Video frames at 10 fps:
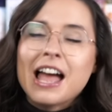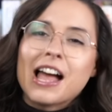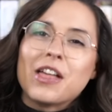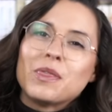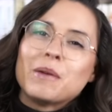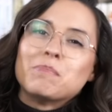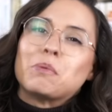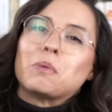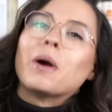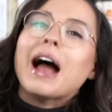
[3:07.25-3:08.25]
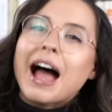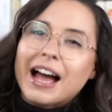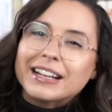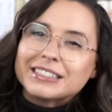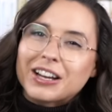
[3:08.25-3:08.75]
and then
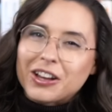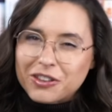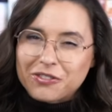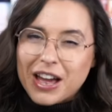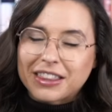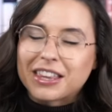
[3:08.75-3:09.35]
bragged on the fact